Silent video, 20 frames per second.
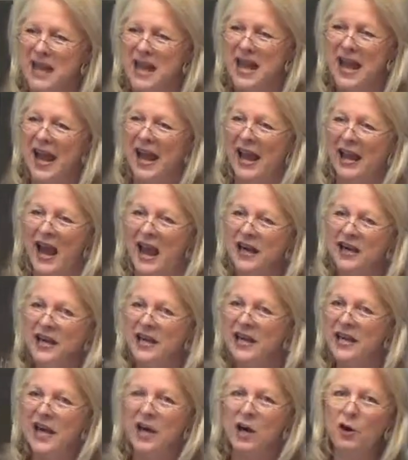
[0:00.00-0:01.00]
And I
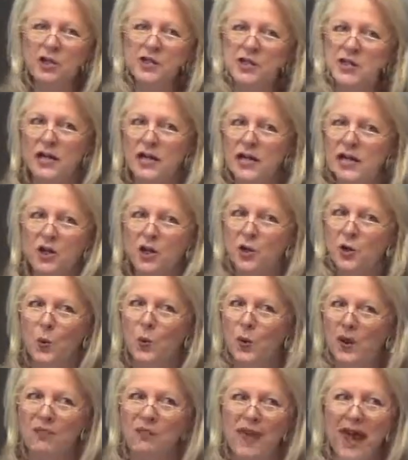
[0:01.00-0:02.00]
can guarantee you
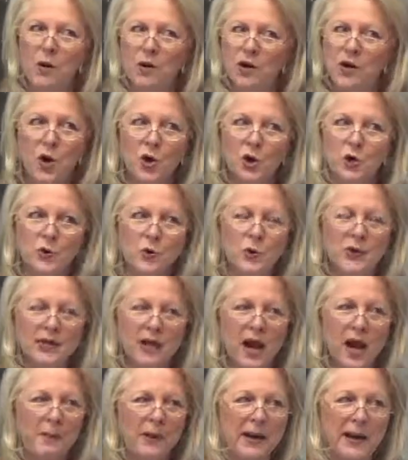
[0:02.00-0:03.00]
when that nurse was
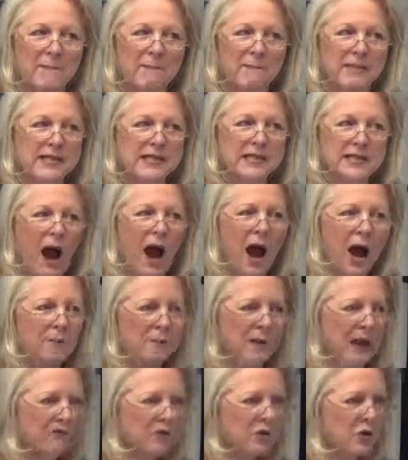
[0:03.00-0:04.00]
coming at me time
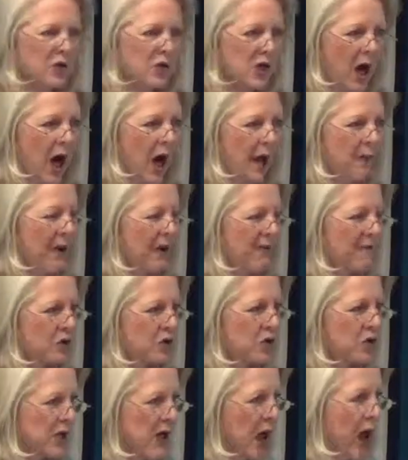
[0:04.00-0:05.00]
after time after
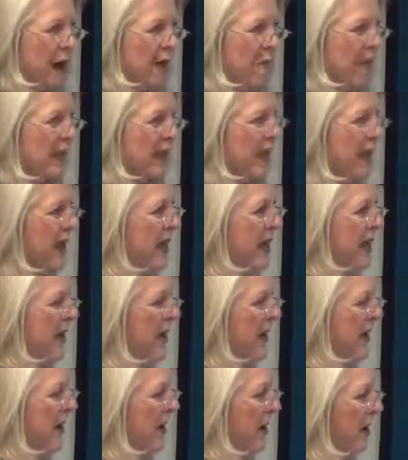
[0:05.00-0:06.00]
time
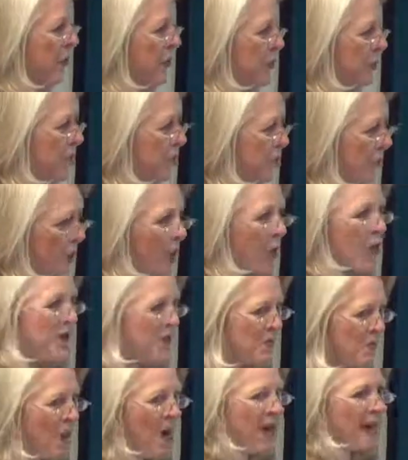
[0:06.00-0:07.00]
through more
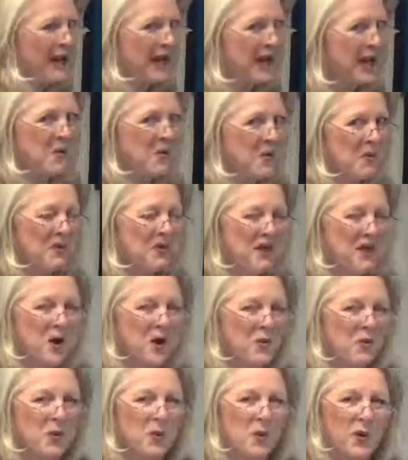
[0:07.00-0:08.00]
than one
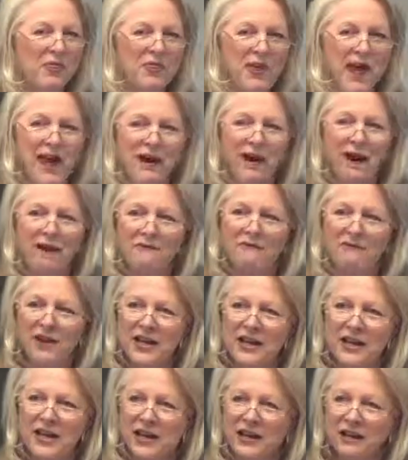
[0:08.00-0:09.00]
chemotherapy with that IV
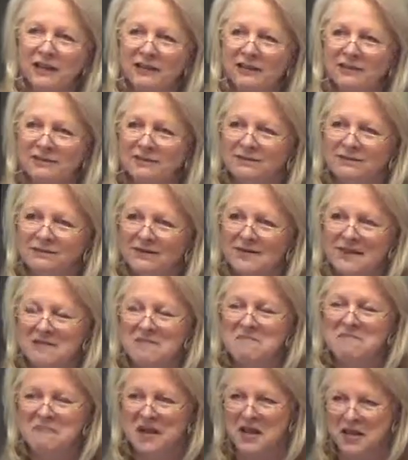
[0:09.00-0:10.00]
needle,
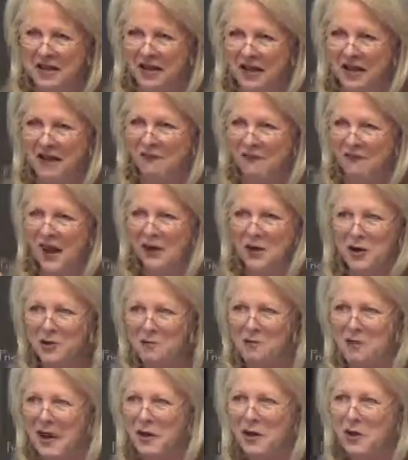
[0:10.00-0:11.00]
if I could
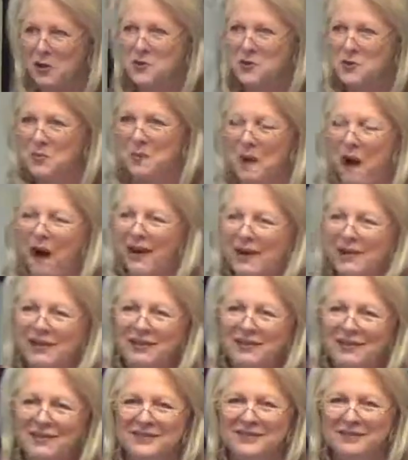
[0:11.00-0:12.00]
make her smile,
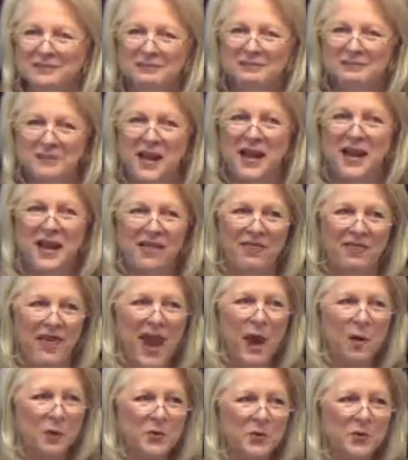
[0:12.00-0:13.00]
that was